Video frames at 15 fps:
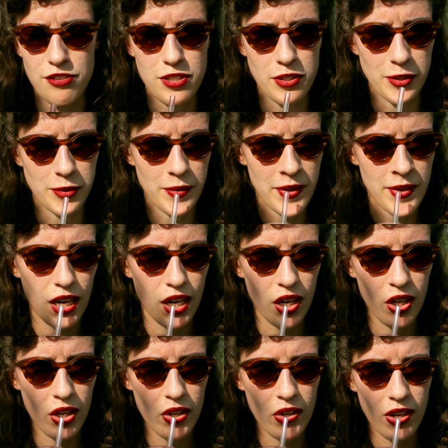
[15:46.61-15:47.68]
So
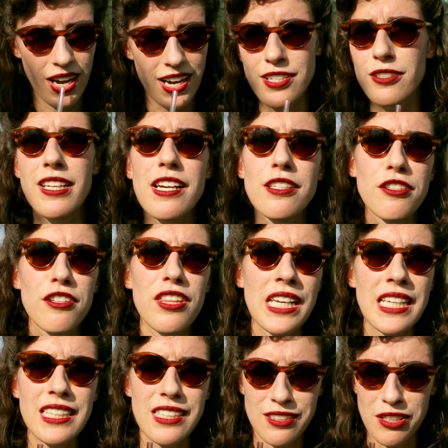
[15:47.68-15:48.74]
I don't like to
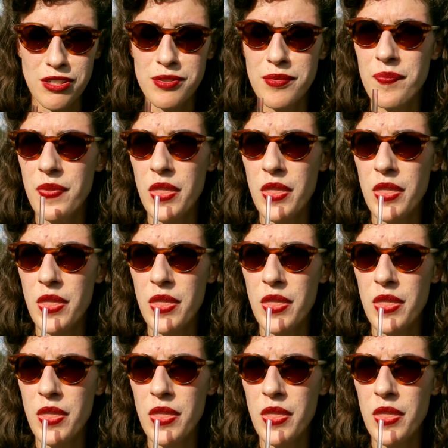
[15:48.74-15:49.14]
think, you know.